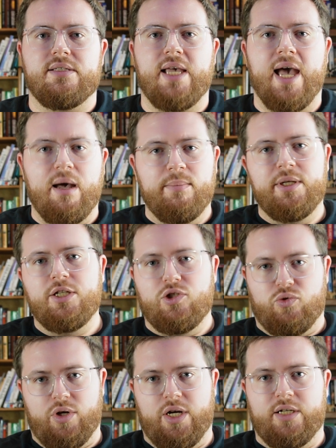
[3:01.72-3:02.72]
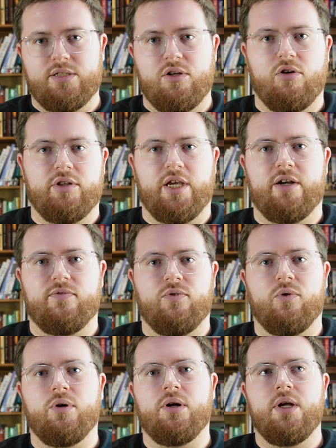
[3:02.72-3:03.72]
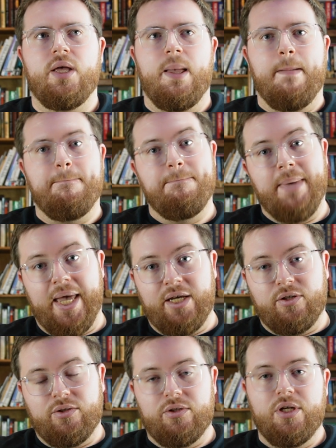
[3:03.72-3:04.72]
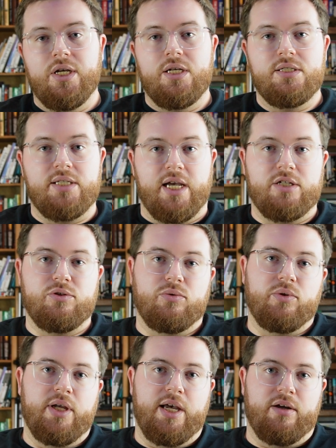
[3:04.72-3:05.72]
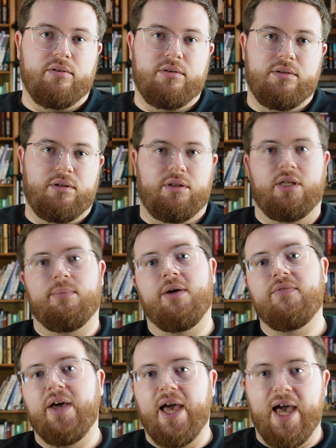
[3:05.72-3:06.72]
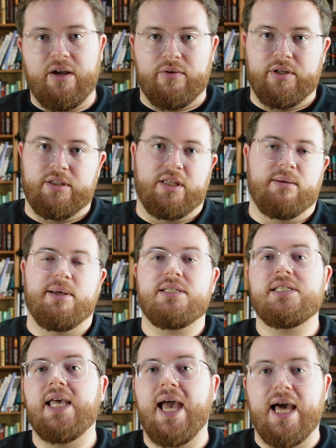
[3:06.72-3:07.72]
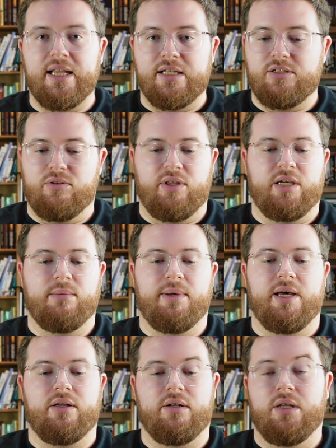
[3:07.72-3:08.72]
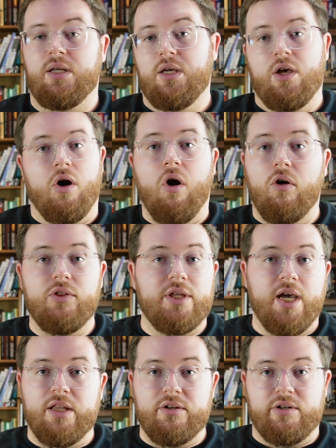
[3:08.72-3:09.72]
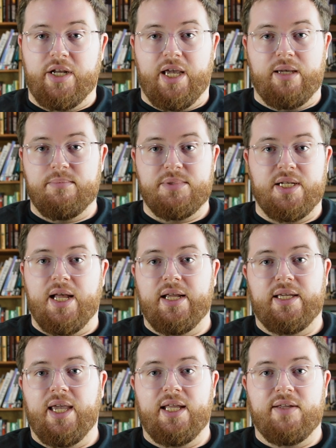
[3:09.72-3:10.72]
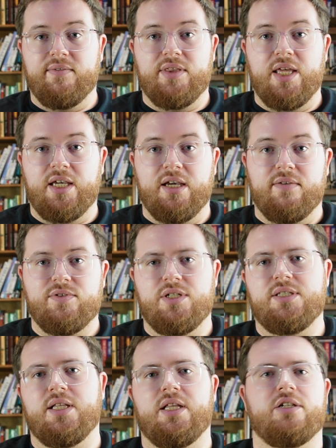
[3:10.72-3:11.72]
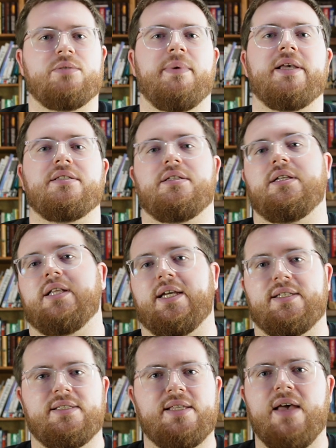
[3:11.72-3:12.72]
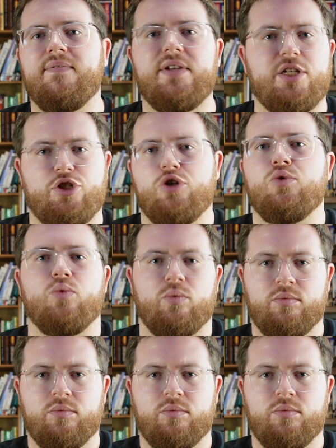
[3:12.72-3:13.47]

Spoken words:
how many drugs are there for male sexual health? You think about Viagra, you think about Cialis, you think about all the other names that I can't even think of. She said there's basically like 72